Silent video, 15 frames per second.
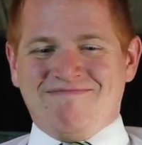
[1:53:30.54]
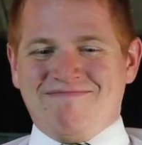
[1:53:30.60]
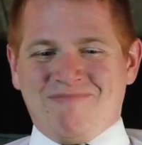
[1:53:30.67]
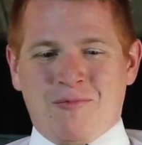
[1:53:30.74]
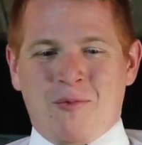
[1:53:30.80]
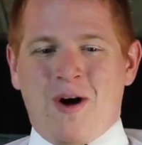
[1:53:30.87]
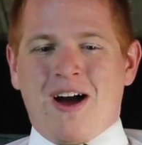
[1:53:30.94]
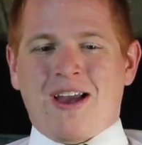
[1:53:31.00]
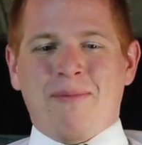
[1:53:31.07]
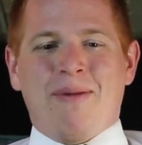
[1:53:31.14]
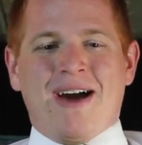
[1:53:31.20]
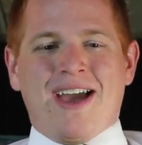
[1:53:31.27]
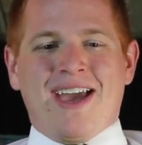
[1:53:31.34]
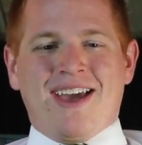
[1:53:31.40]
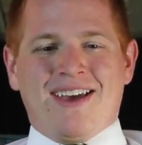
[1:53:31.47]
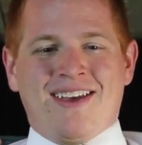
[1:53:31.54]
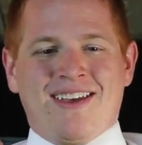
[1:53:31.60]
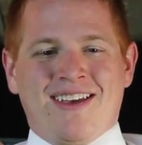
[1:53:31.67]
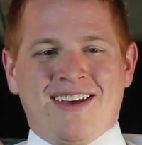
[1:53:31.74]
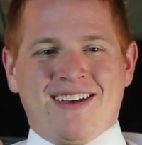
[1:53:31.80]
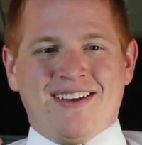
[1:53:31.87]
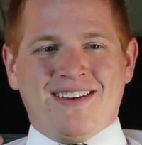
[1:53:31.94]
walk by
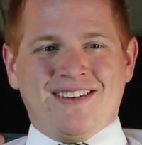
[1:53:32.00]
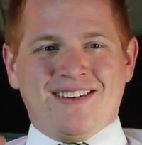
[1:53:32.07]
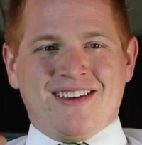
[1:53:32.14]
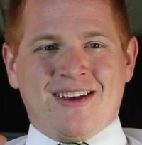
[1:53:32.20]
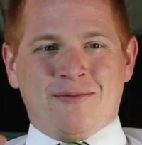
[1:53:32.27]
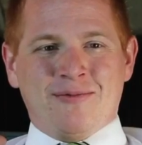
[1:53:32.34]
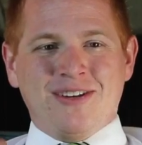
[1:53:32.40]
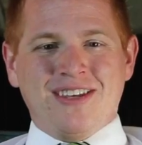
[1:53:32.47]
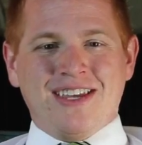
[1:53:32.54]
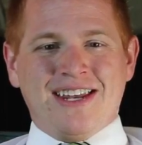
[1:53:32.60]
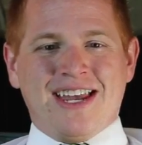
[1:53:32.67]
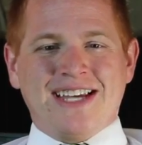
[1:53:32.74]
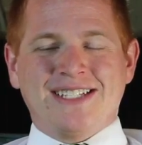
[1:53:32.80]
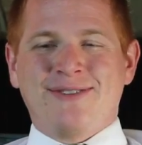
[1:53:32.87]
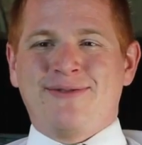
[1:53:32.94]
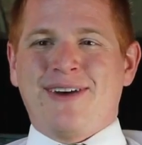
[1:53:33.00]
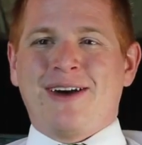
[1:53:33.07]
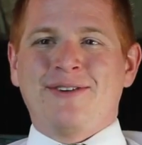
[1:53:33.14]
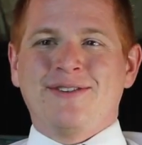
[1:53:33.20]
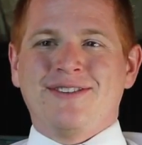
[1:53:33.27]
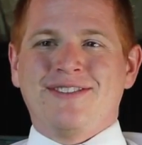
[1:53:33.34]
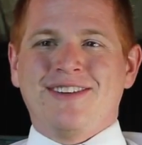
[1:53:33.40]
a really nice
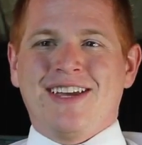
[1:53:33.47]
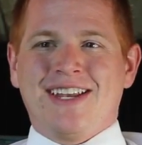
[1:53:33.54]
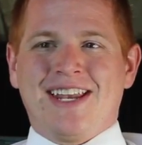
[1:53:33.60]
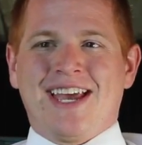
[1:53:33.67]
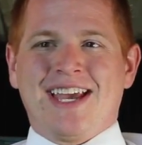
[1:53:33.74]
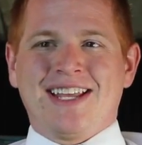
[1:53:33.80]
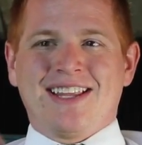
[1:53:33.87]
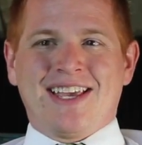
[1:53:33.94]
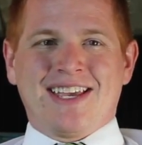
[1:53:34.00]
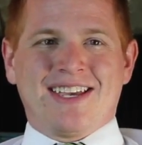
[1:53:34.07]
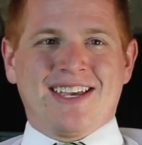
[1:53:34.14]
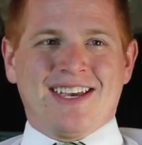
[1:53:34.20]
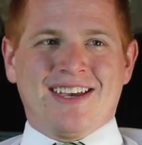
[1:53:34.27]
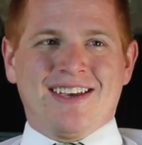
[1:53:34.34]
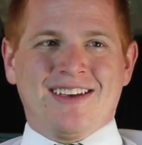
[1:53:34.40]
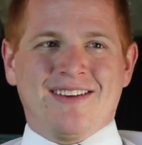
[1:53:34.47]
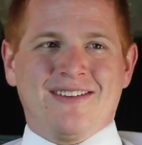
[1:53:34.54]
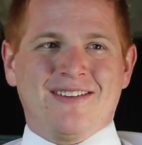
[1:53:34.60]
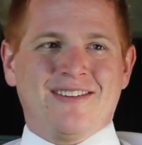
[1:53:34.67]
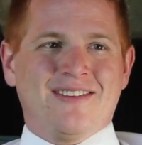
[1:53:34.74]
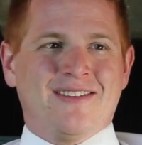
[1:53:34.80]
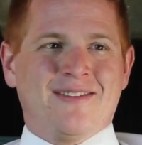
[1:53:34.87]
fountain at night, like
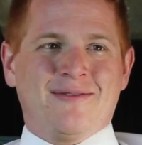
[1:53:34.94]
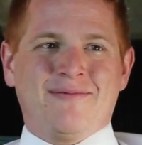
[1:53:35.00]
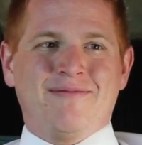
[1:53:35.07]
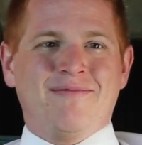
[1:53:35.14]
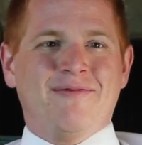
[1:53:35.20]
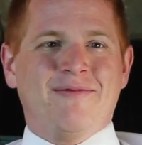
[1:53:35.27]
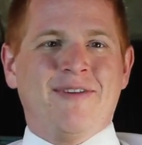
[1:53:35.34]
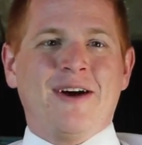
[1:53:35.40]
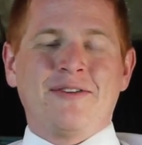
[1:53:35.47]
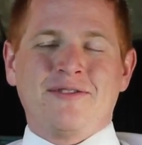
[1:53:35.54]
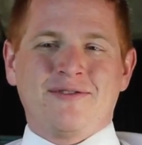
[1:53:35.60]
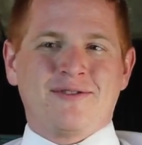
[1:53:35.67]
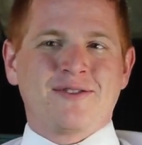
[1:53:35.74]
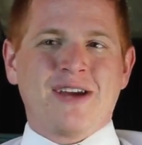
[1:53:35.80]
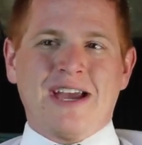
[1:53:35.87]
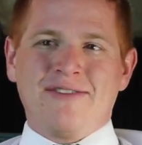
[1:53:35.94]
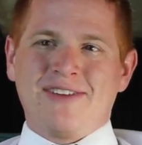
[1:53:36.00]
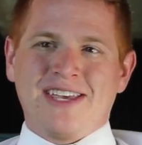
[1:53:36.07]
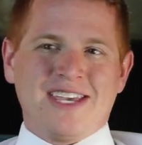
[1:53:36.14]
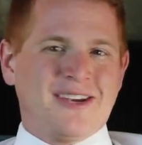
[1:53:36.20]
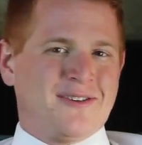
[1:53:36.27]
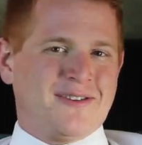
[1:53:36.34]
the Fountain of
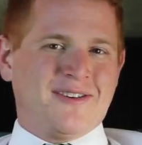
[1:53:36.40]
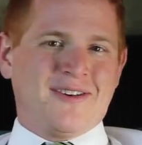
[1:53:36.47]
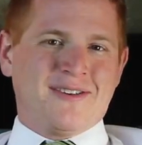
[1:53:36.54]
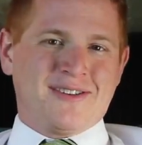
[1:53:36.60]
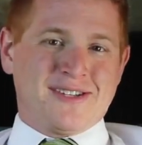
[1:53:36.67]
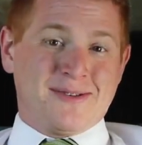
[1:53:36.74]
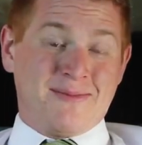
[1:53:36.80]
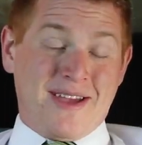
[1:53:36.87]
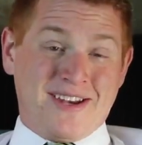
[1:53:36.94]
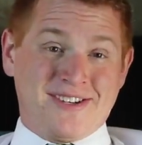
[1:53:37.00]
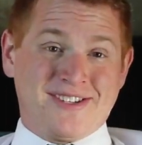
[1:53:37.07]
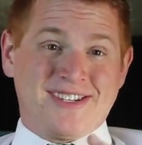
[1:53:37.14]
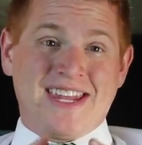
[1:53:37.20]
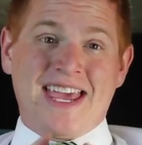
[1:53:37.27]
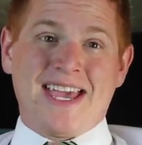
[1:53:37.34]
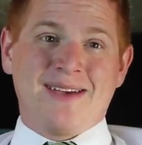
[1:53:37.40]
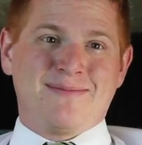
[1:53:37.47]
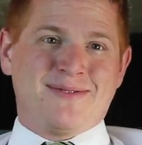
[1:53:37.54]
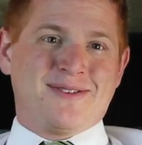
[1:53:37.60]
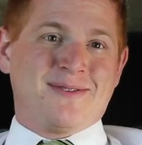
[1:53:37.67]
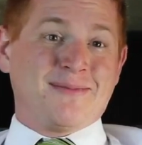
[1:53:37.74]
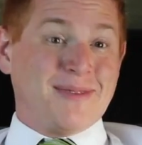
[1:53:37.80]
Trevi or the Spanish
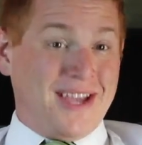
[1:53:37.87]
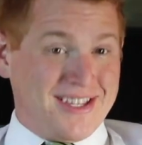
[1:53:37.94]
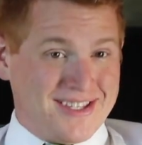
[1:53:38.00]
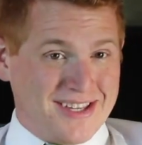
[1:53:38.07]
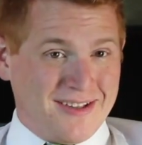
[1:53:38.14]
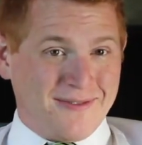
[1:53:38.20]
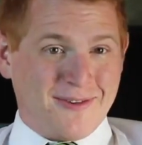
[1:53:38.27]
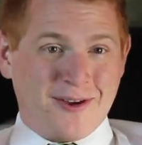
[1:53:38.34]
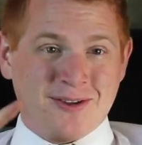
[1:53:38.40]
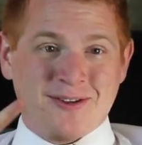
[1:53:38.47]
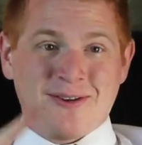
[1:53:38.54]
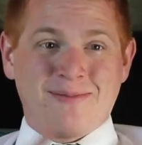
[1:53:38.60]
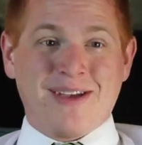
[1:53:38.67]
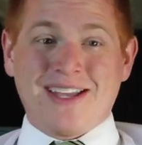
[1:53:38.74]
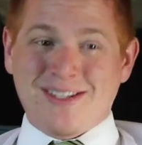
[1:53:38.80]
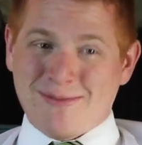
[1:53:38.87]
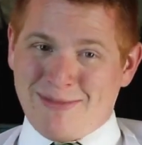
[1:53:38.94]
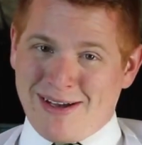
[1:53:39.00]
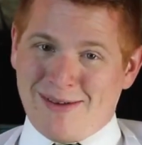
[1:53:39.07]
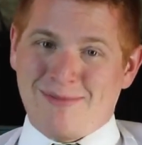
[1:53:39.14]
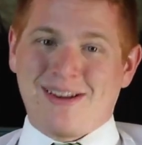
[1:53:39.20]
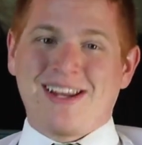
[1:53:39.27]
Steps or Piazza Navona or Piazza
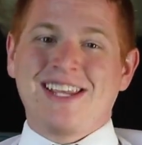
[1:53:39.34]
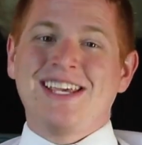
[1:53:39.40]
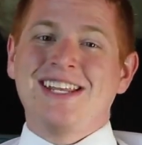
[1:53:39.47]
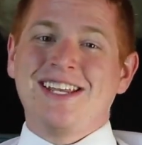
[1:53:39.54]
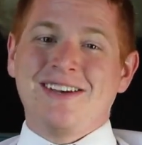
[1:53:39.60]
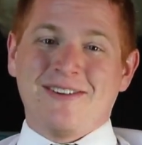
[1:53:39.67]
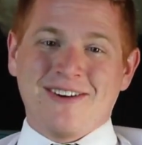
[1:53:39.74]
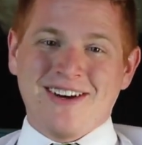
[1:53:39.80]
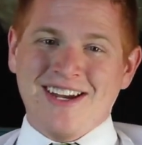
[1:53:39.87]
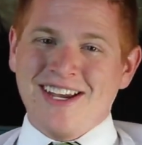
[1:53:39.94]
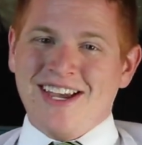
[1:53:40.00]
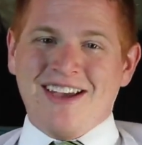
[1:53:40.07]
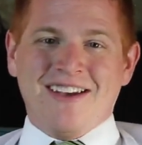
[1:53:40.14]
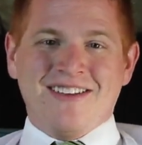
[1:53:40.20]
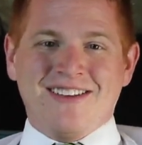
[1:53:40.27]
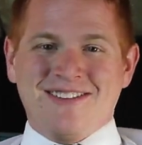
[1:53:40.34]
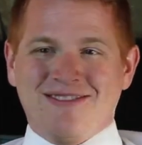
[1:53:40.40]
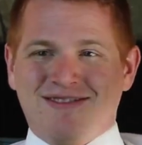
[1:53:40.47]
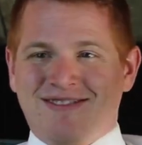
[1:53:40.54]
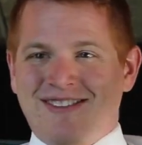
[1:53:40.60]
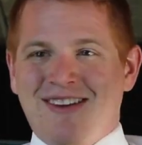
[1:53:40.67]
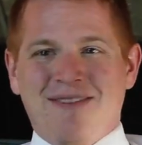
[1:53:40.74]
Barberini, or there are
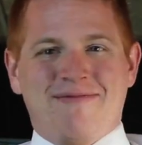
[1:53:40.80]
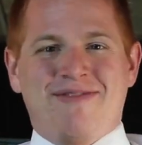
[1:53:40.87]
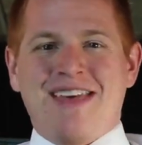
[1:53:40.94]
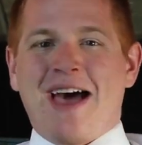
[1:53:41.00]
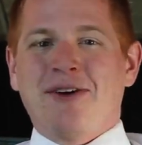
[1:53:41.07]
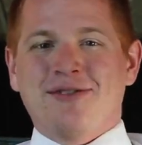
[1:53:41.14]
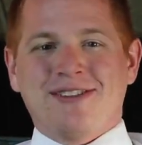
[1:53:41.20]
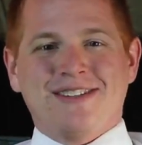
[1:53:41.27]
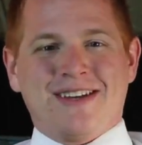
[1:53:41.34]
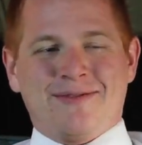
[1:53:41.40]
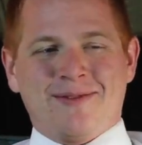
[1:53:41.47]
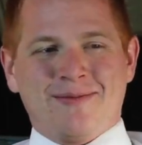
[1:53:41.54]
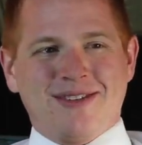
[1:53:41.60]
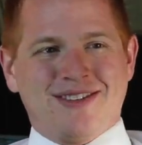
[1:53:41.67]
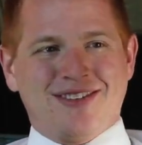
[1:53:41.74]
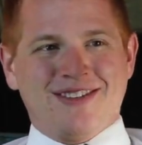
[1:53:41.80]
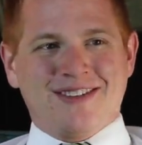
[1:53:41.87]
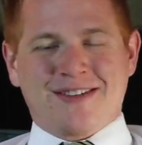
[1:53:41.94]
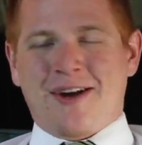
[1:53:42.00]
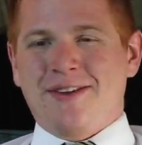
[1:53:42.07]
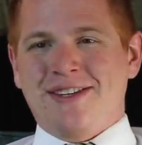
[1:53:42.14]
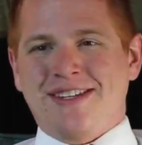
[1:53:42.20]
thousands of them.
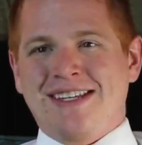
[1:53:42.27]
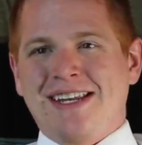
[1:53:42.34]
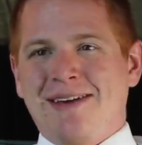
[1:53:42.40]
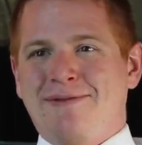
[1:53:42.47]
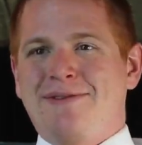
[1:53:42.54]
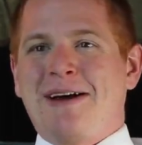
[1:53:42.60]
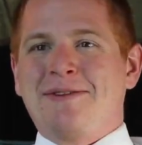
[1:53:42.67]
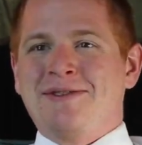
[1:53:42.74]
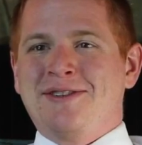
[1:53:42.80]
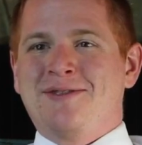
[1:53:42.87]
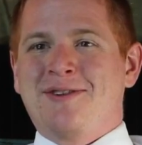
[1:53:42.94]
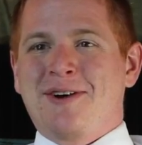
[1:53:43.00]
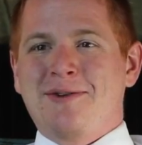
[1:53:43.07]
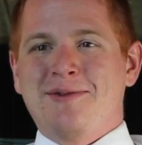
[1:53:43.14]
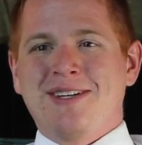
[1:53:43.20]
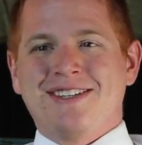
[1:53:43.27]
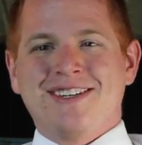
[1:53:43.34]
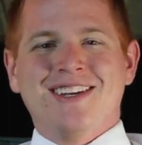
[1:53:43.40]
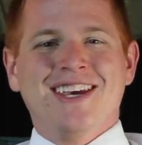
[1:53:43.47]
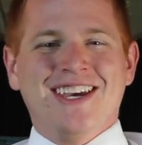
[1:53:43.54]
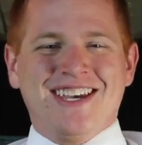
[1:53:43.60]
It's called the City of Fountains for a reason.